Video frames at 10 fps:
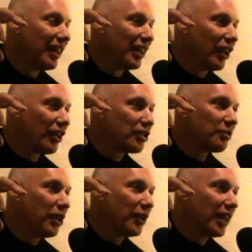in
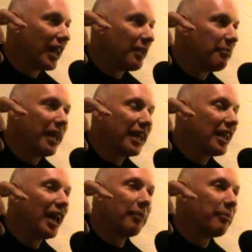Australia and
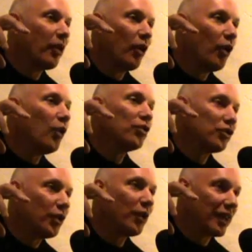made up the whole
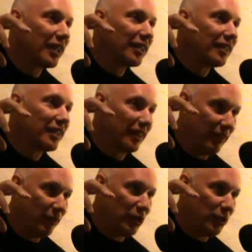story,
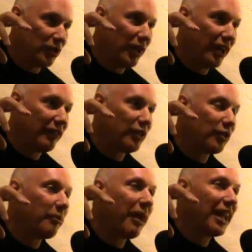which was kind of a
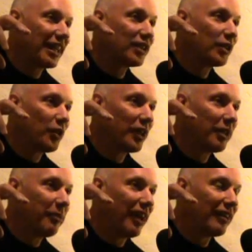dramatic
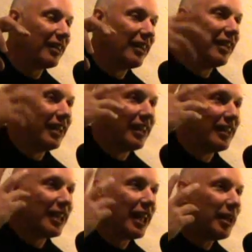story about
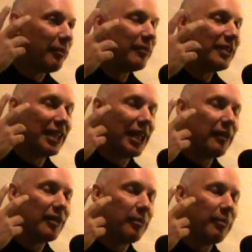tele, tele,
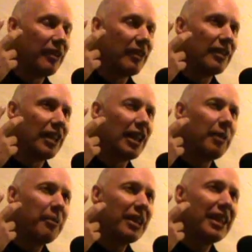
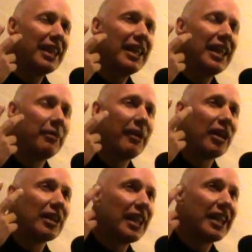telepathy,
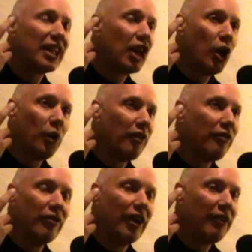about letting go
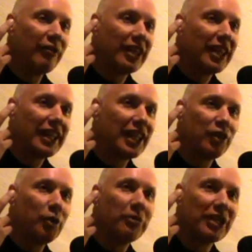of everything that
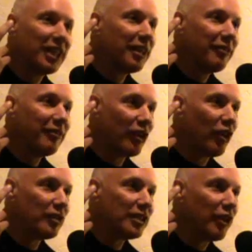you believe and
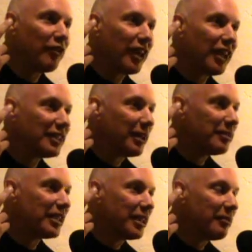all
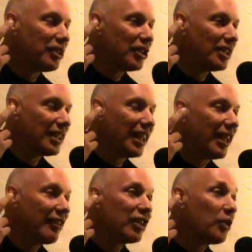self-concepts and images and
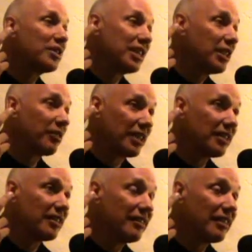having no
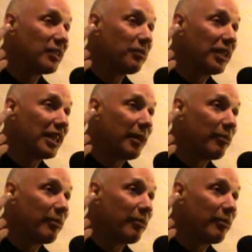secrets. That's what the